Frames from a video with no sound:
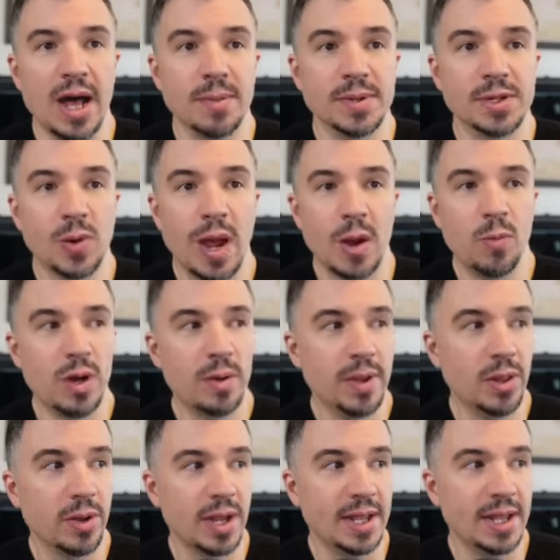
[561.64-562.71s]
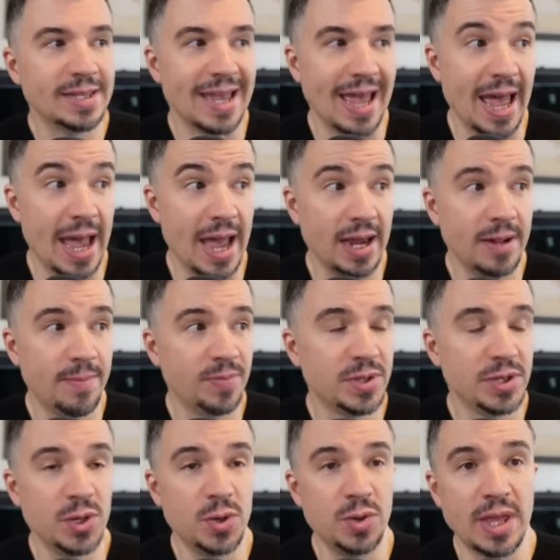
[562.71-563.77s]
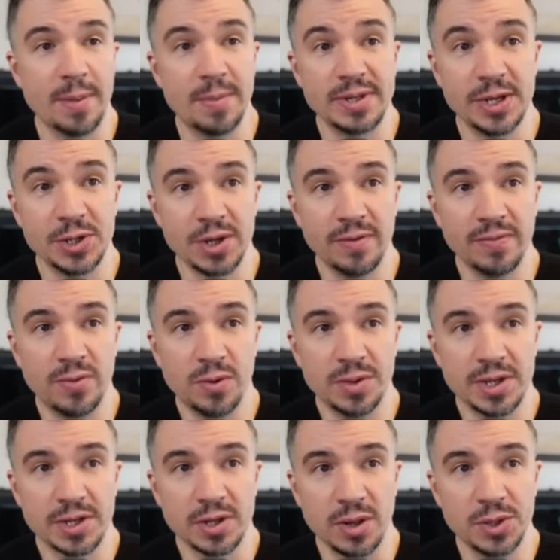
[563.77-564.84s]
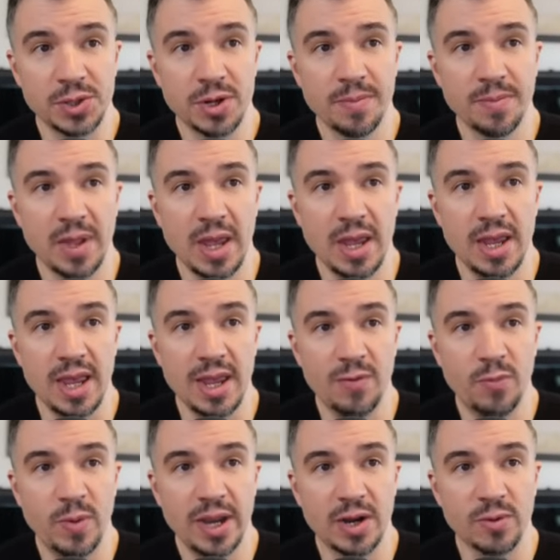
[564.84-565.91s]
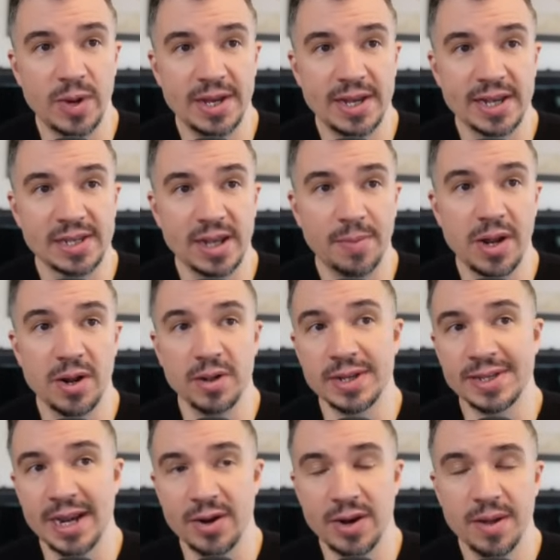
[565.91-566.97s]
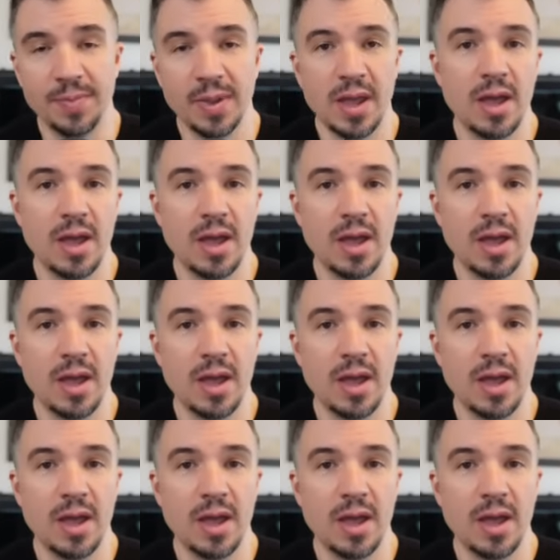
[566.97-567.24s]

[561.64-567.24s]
So I will be looking to add to that position, full disclosure, if we get a retest up here in this area.